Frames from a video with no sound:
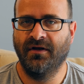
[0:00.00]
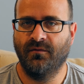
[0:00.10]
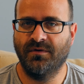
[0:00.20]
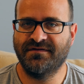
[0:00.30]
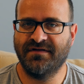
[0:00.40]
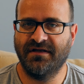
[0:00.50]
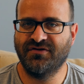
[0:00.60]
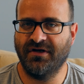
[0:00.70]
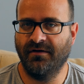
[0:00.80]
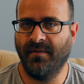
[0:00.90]
One said
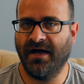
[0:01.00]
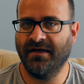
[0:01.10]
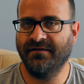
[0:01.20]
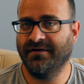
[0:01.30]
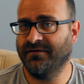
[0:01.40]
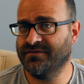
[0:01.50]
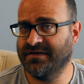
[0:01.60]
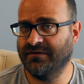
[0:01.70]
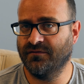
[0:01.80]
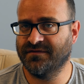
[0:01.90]
Jeremiah, the other
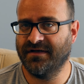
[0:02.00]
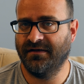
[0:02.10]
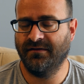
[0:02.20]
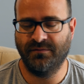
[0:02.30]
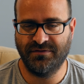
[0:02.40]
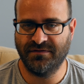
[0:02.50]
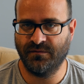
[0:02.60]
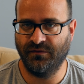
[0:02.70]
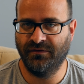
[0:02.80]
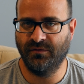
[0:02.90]
said Rosanna, which is
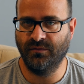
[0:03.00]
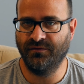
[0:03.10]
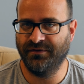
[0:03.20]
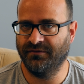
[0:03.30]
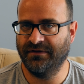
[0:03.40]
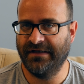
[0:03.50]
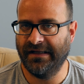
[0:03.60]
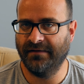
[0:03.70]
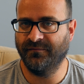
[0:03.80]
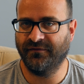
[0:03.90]
really cool hearing
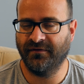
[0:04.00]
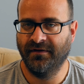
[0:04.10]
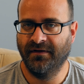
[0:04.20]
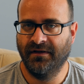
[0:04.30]
names.